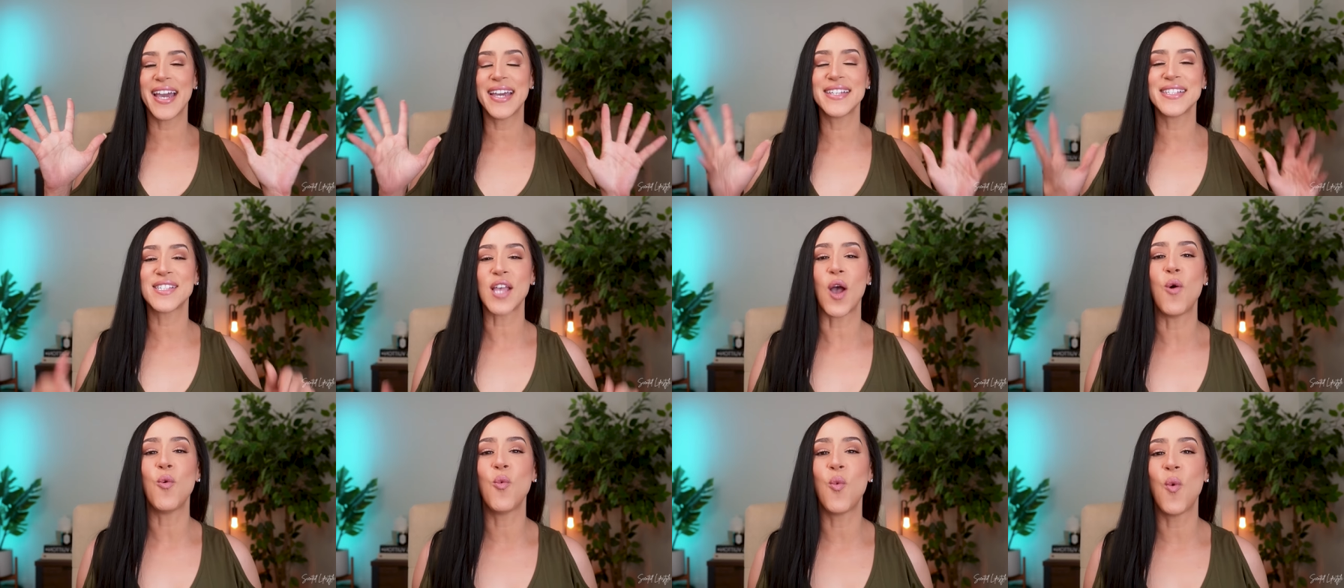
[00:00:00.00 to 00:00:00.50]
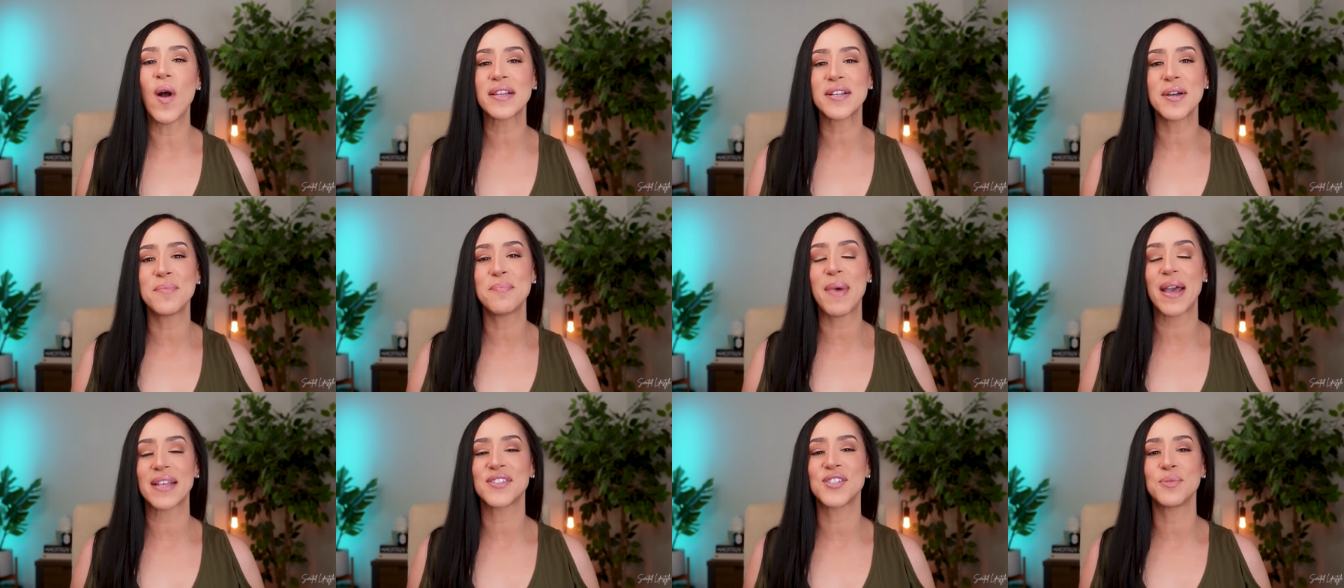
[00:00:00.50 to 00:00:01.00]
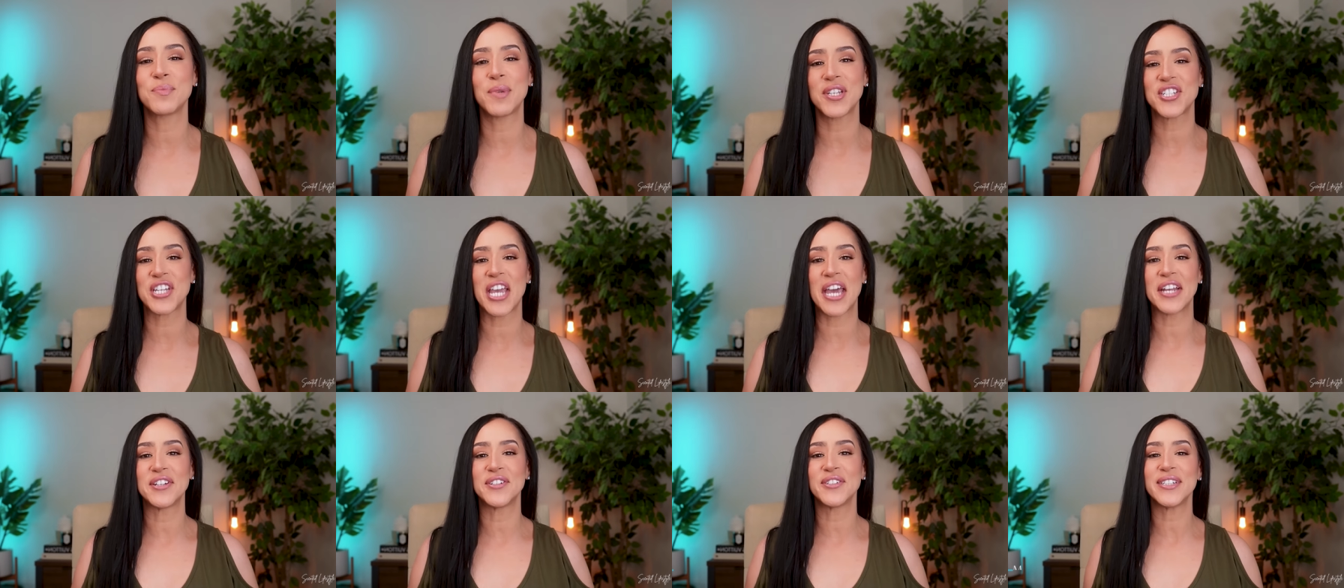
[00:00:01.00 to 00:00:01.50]
Hey guys, welcome back to my
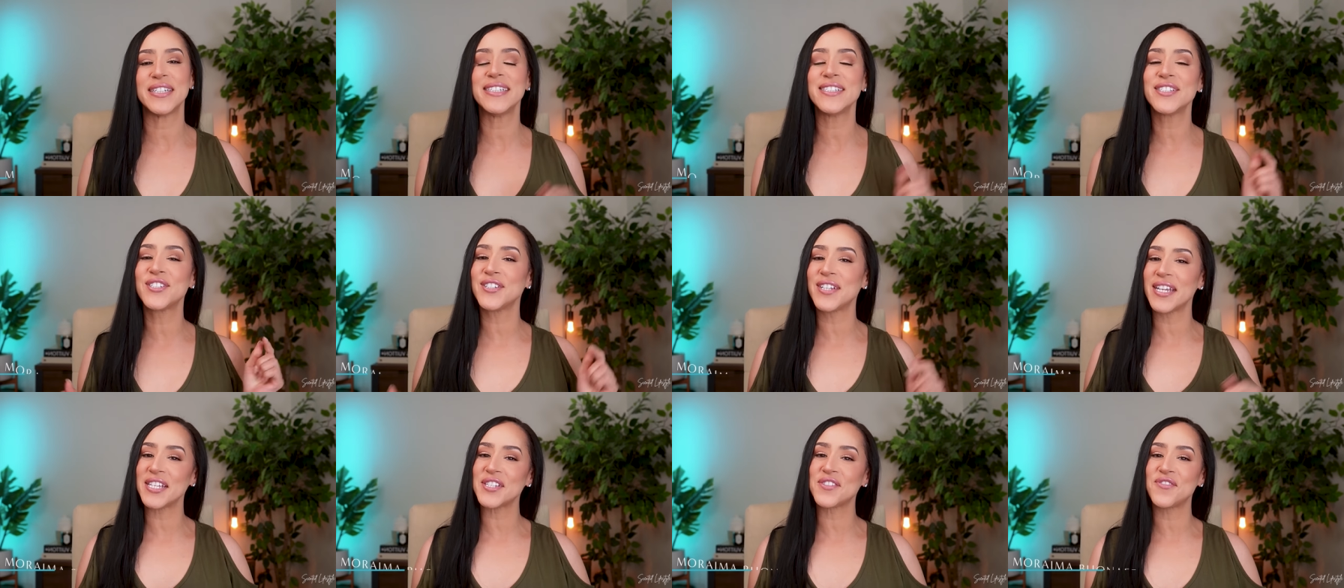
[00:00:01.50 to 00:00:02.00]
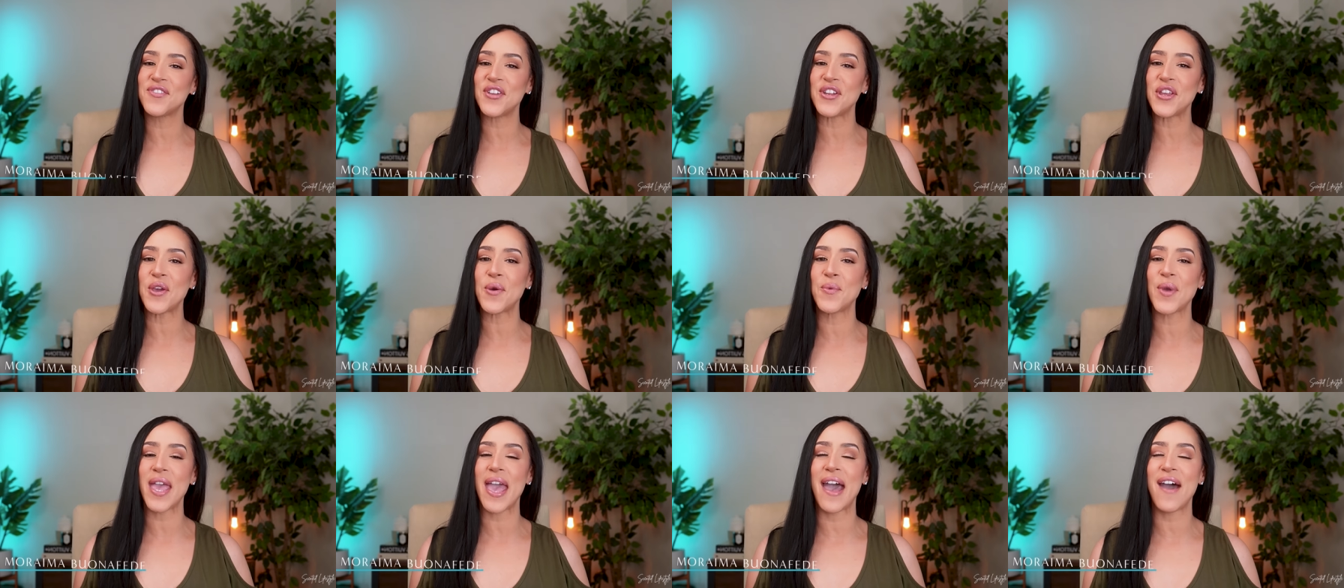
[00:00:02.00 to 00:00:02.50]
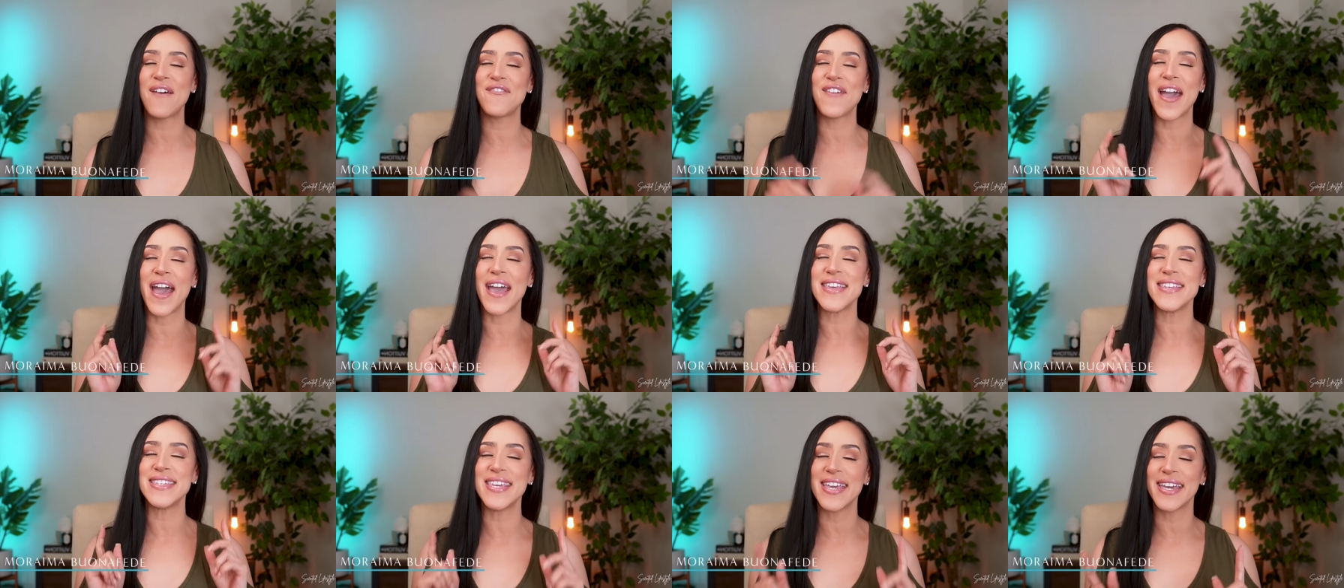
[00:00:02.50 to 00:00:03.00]
channel. In today's video, we have
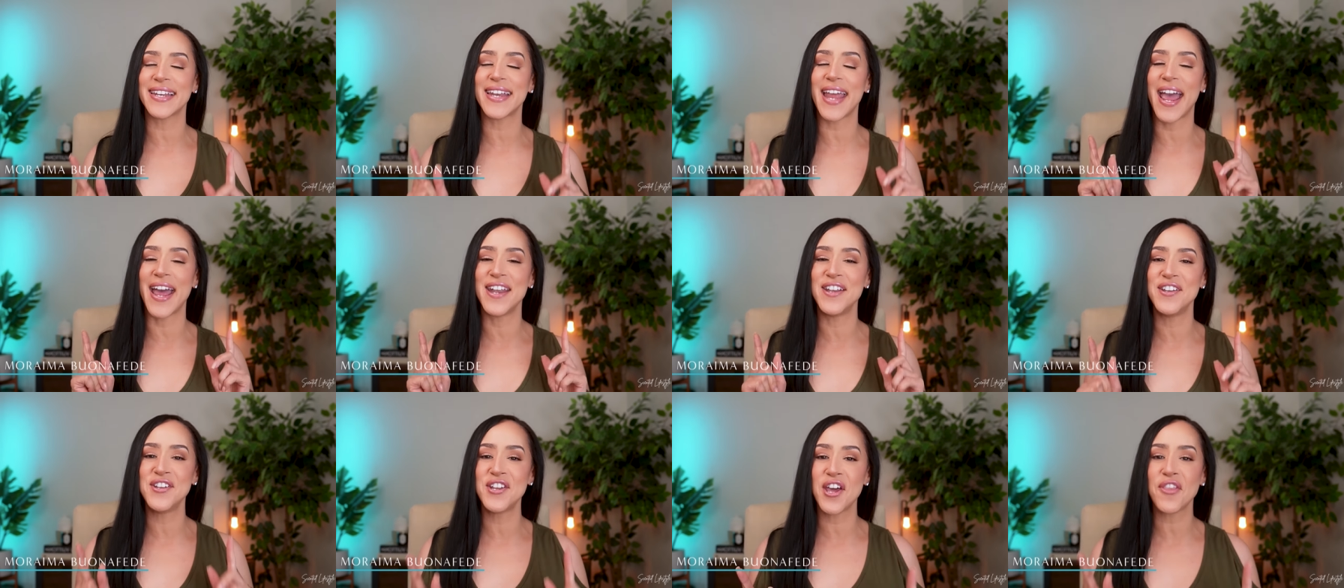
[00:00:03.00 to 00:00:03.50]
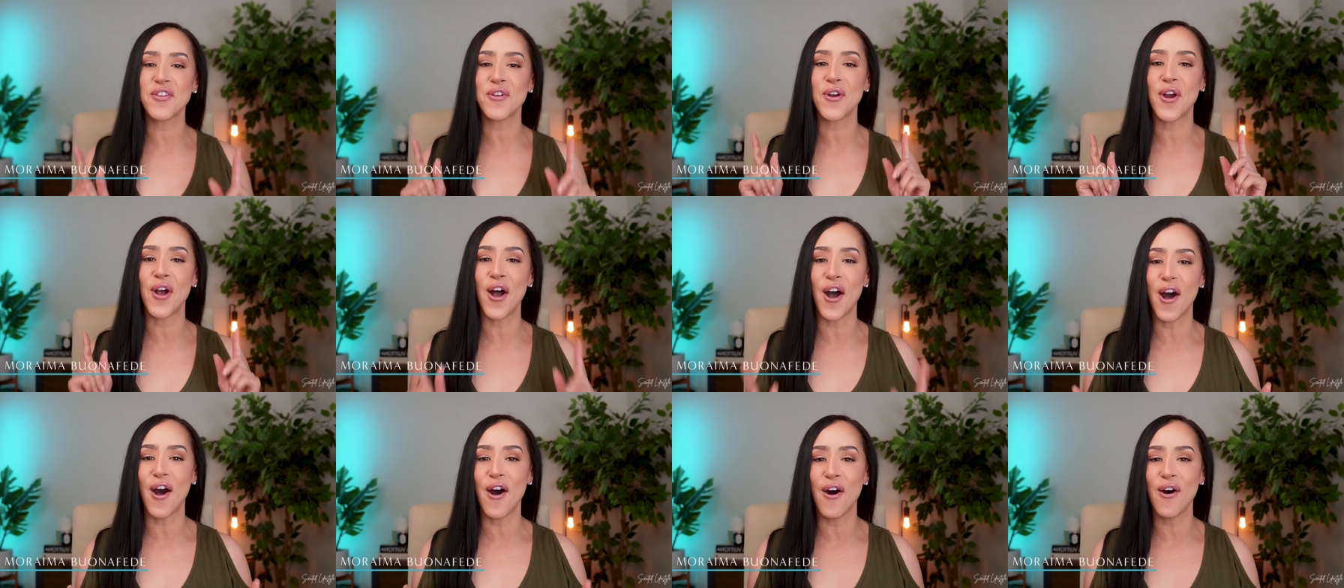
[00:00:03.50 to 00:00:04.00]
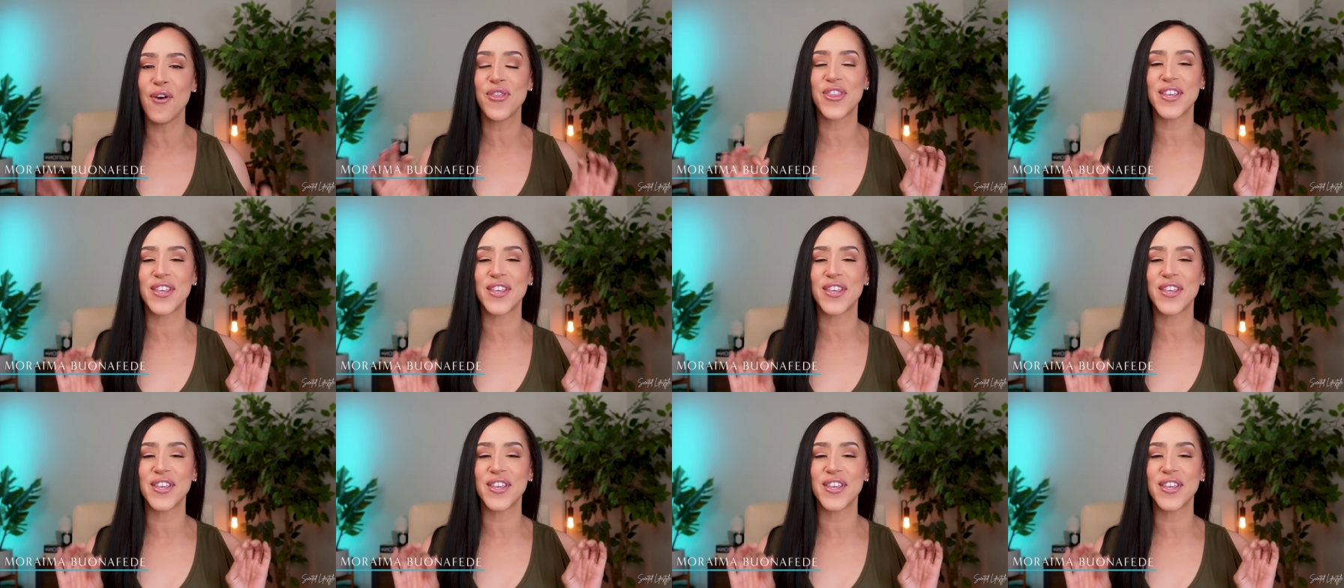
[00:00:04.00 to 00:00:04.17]
yet another haul.